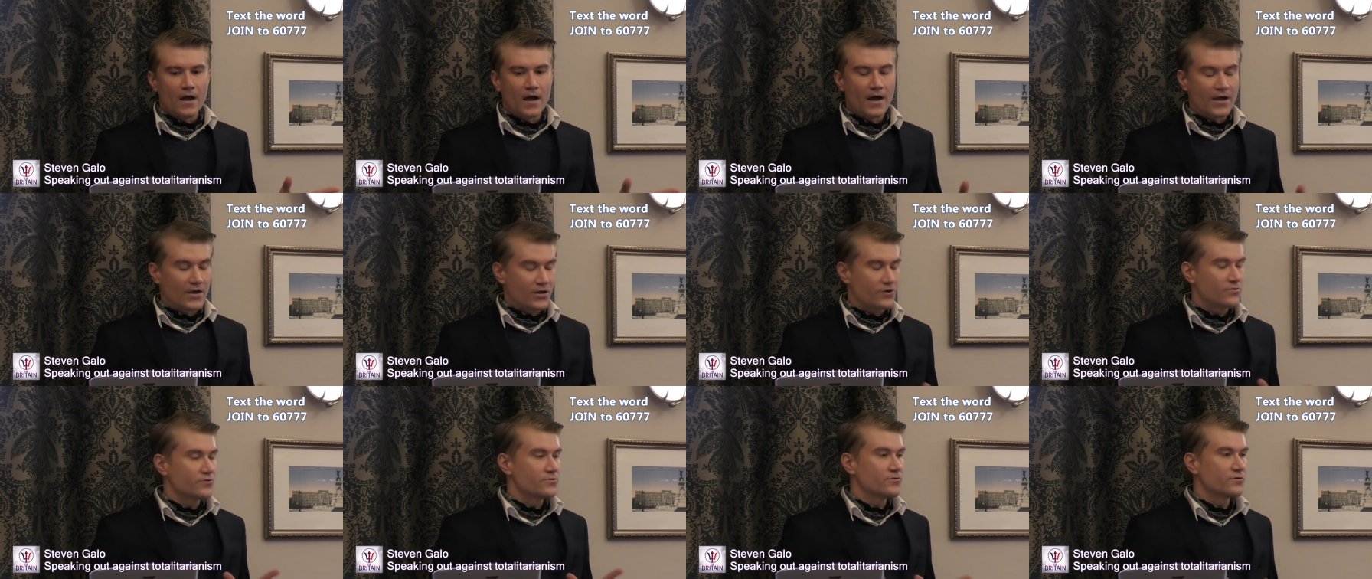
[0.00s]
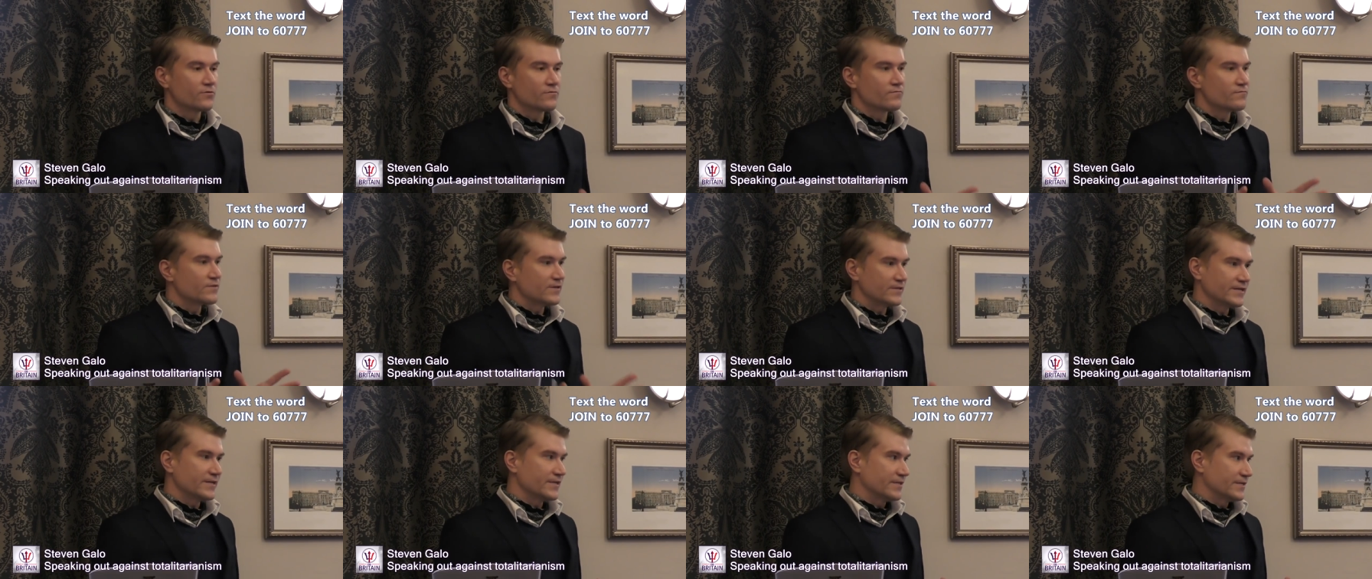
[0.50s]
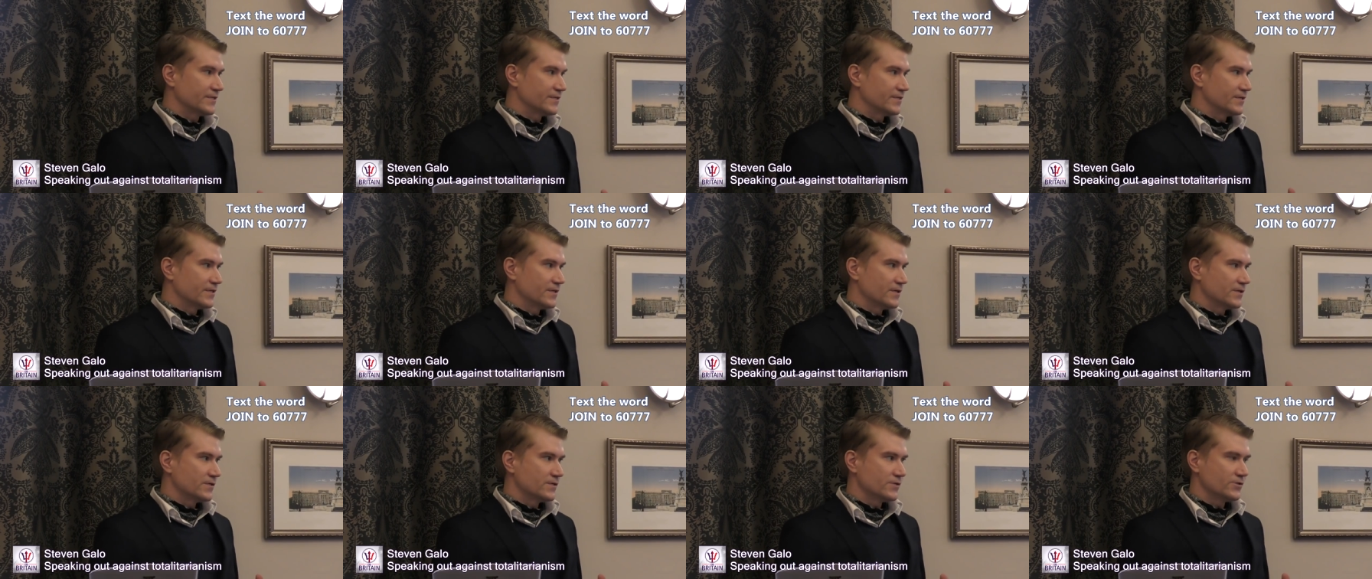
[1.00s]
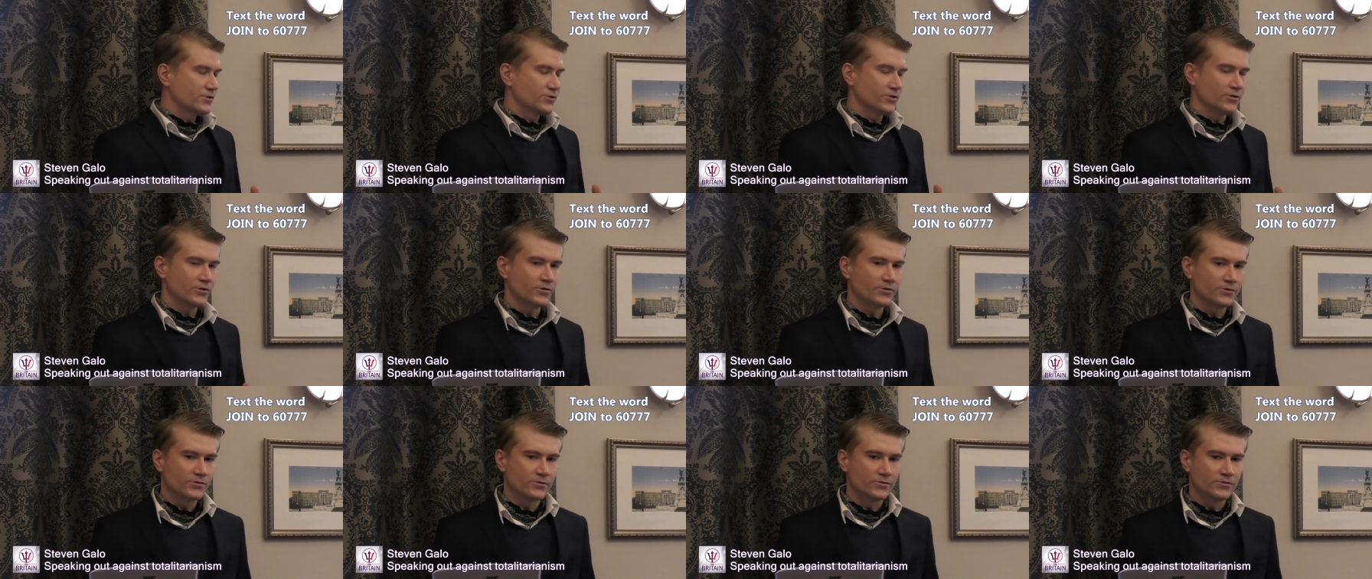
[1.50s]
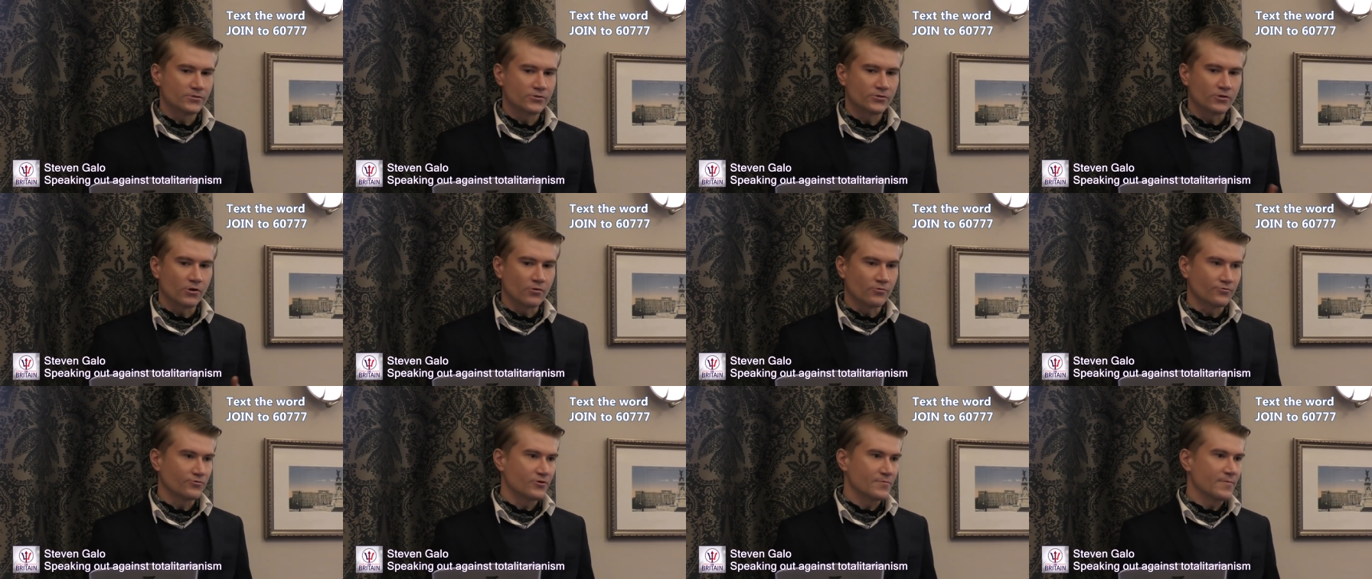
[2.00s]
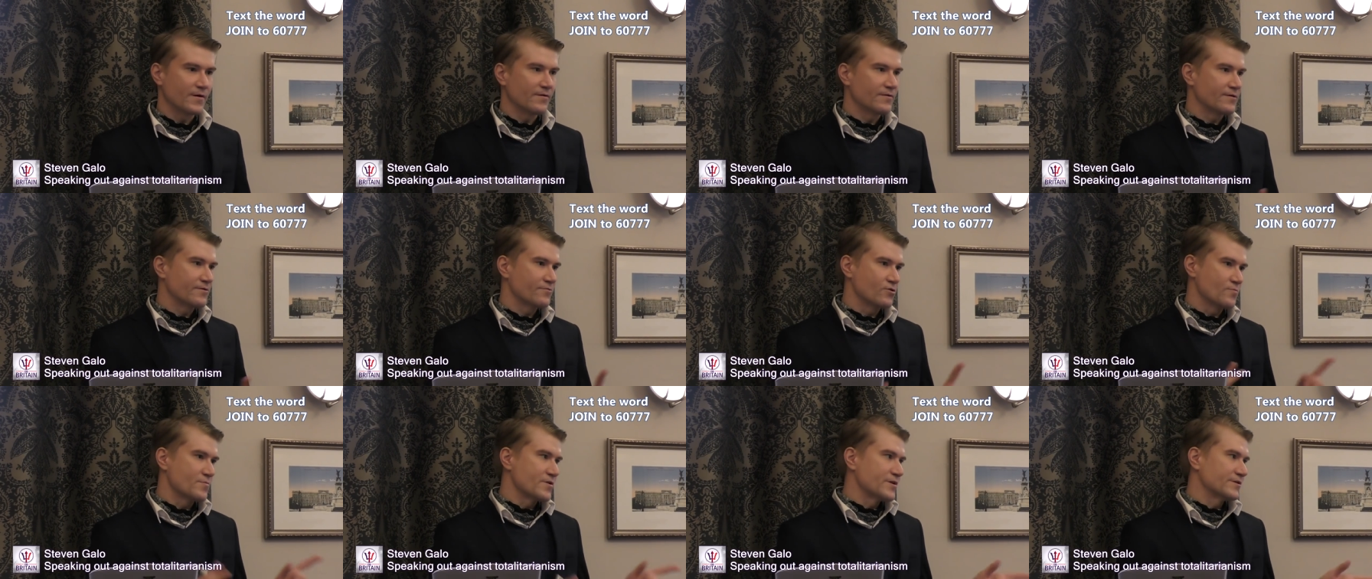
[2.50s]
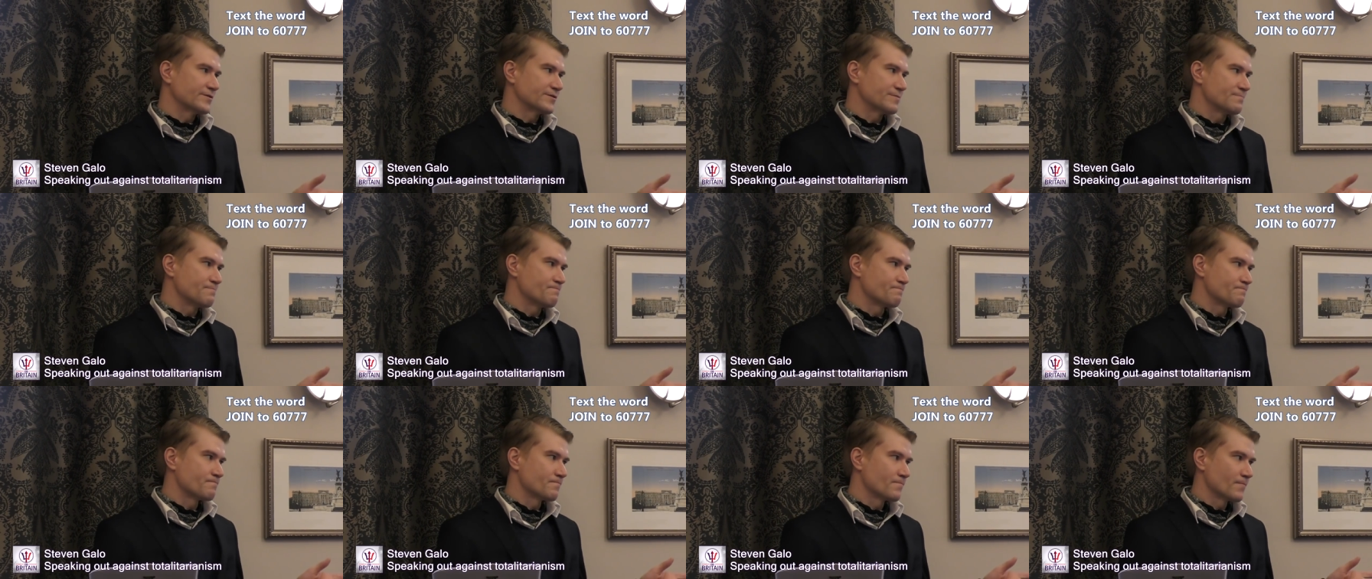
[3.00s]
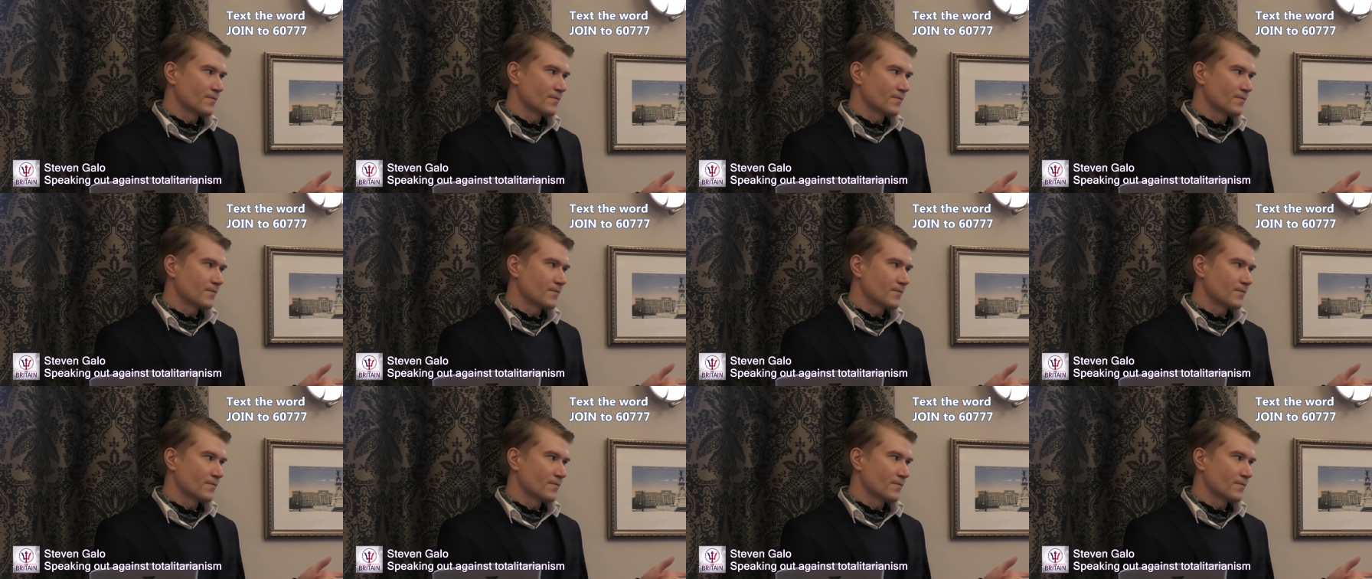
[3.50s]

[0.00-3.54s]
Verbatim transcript: I could not resist to talk to you about the communism.